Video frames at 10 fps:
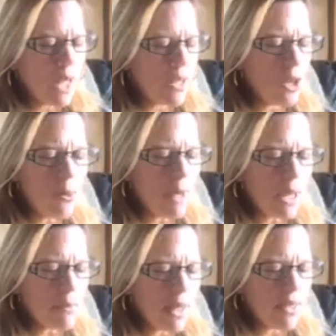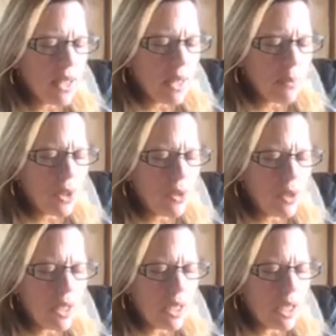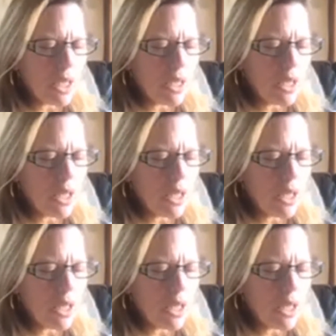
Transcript: And though many may think I'm kooky,